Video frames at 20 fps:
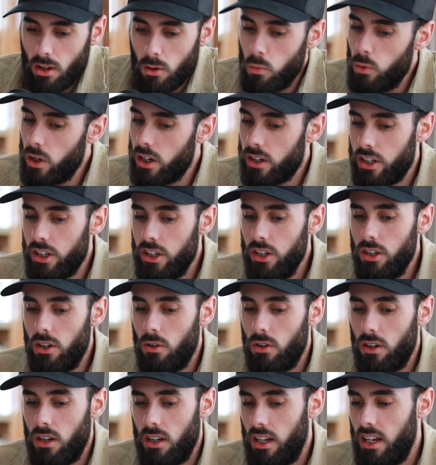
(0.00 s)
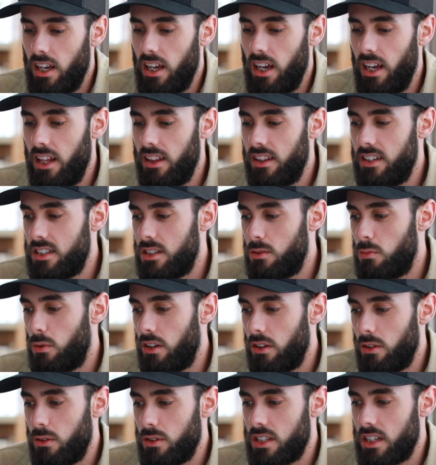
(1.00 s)
Where, and this is one
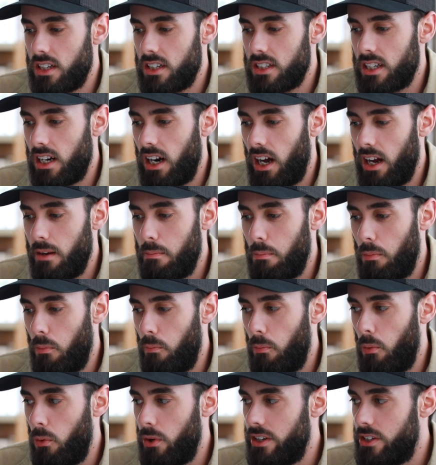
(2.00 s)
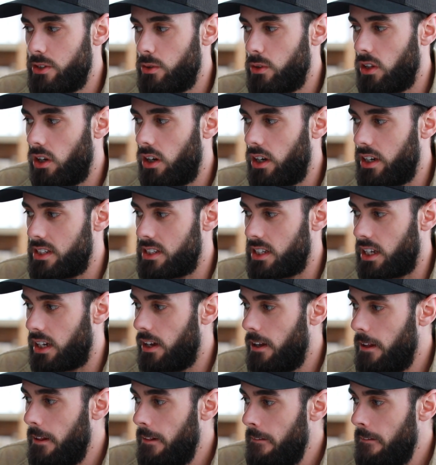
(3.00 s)
of those things that I point to a lot, is like,